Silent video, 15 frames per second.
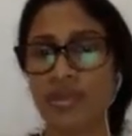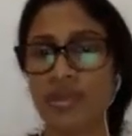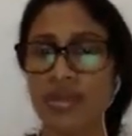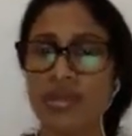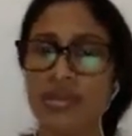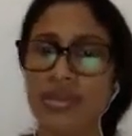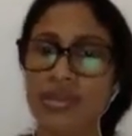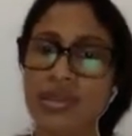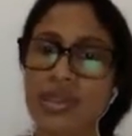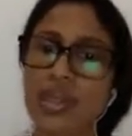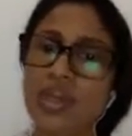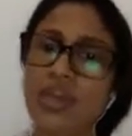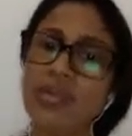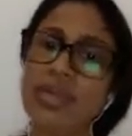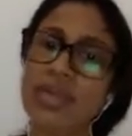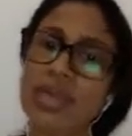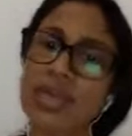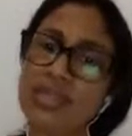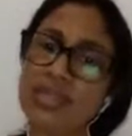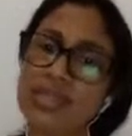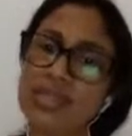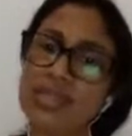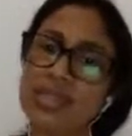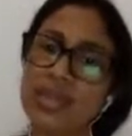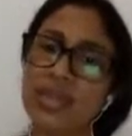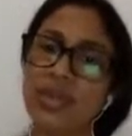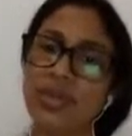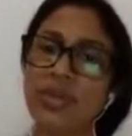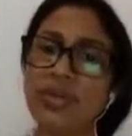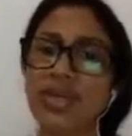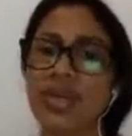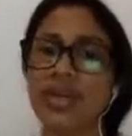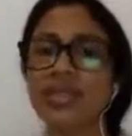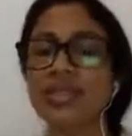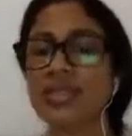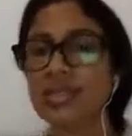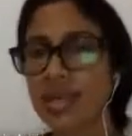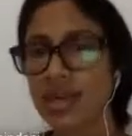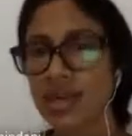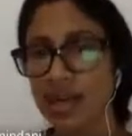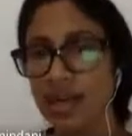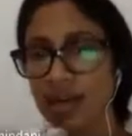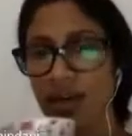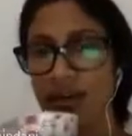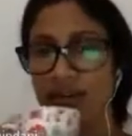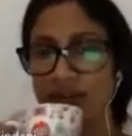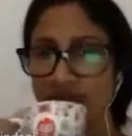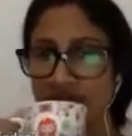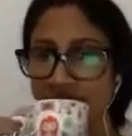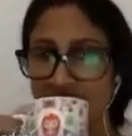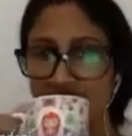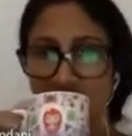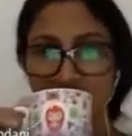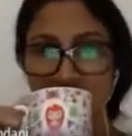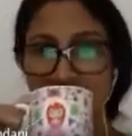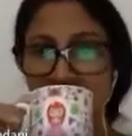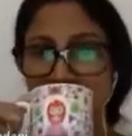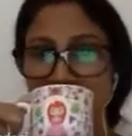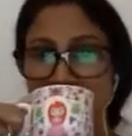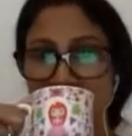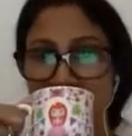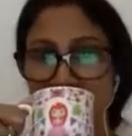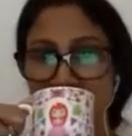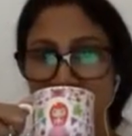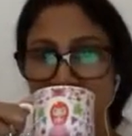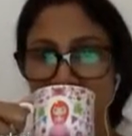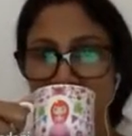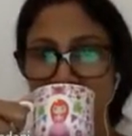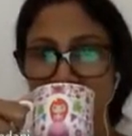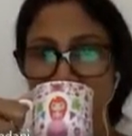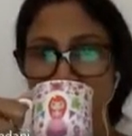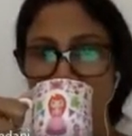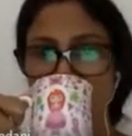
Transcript: economic agents. Economic agents are, who are the economic agents?